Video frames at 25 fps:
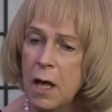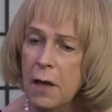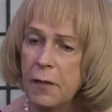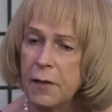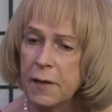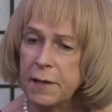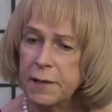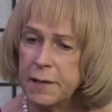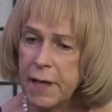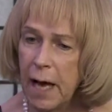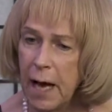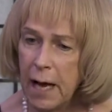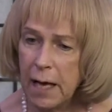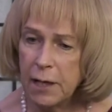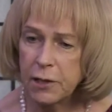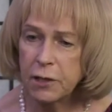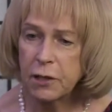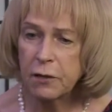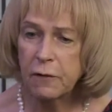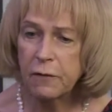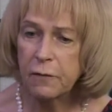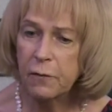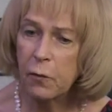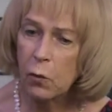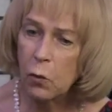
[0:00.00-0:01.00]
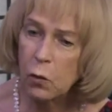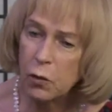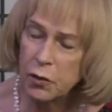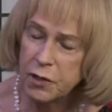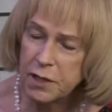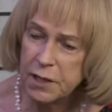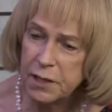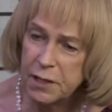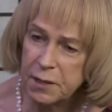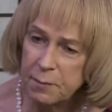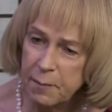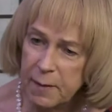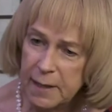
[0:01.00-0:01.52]
The task force
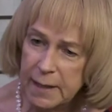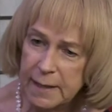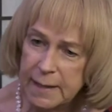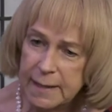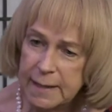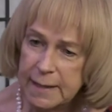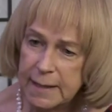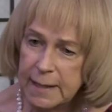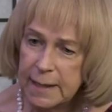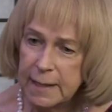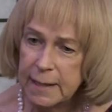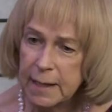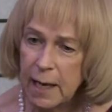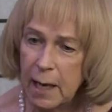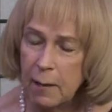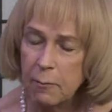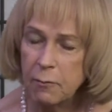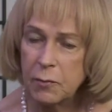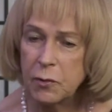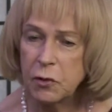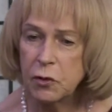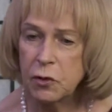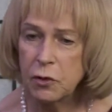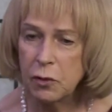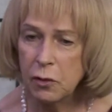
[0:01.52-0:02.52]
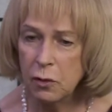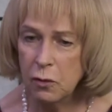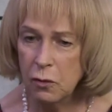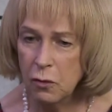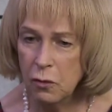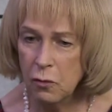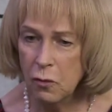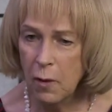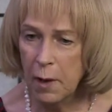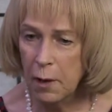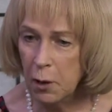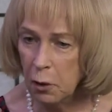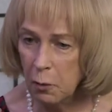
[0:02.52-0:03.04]
has been set up
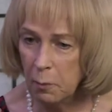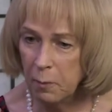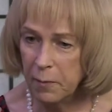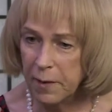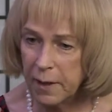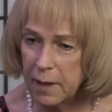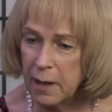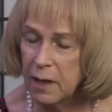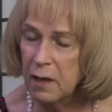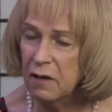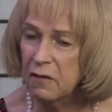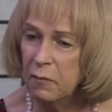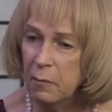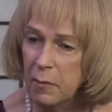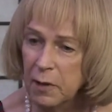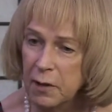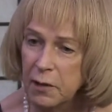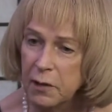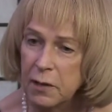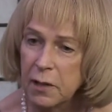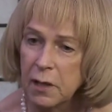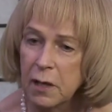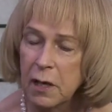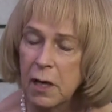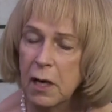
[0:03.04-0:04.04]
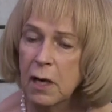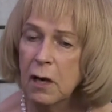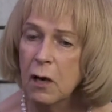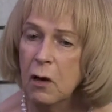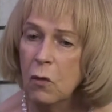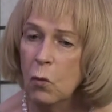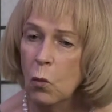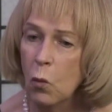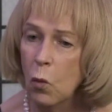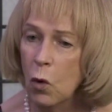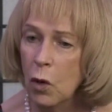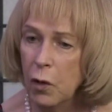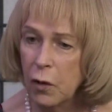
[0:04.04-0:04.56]
to help the government
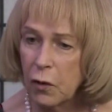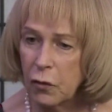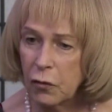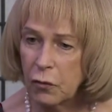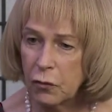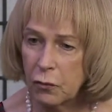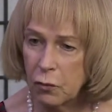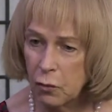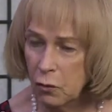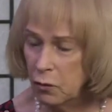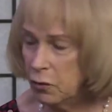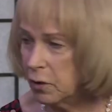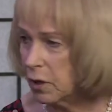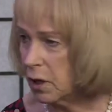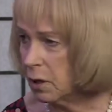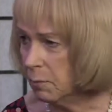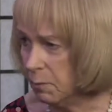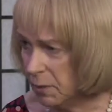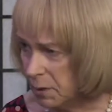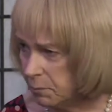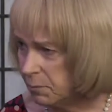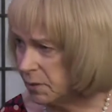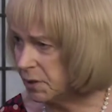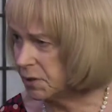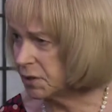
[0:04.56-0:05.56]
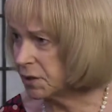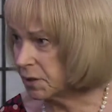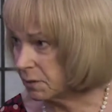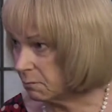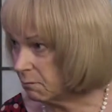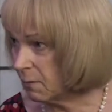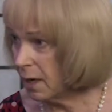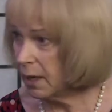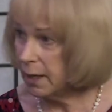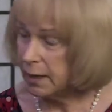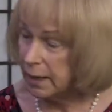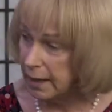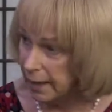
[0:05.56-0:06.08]
work through the commitments it
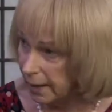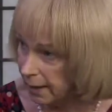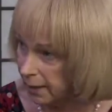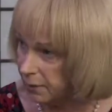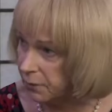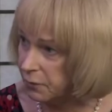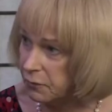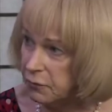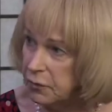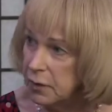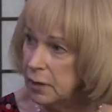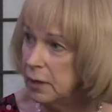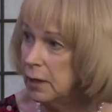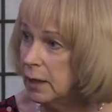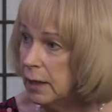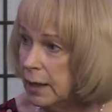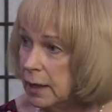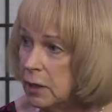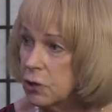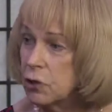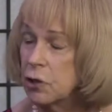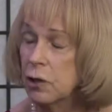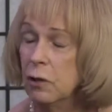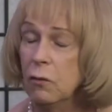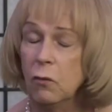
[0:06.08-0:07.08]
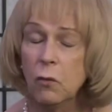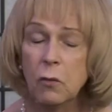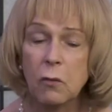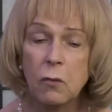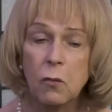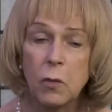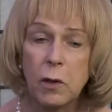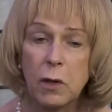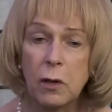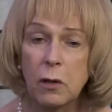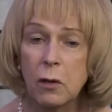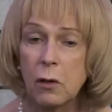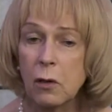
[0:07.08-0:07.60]
made ahead of the election
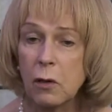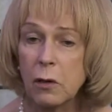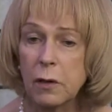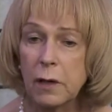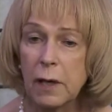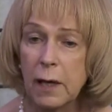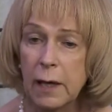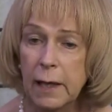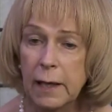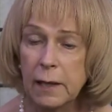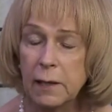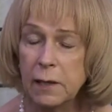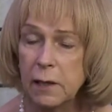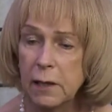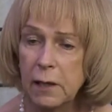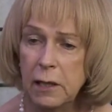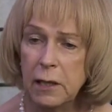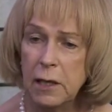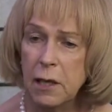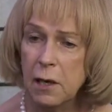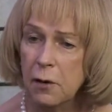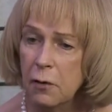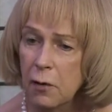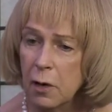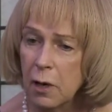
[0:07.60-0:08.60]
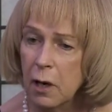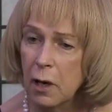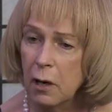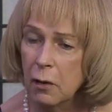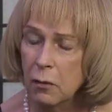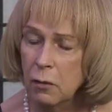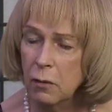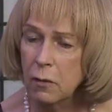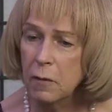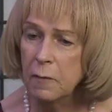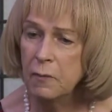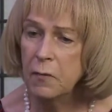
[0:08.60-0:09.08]
when it got elected a year ago,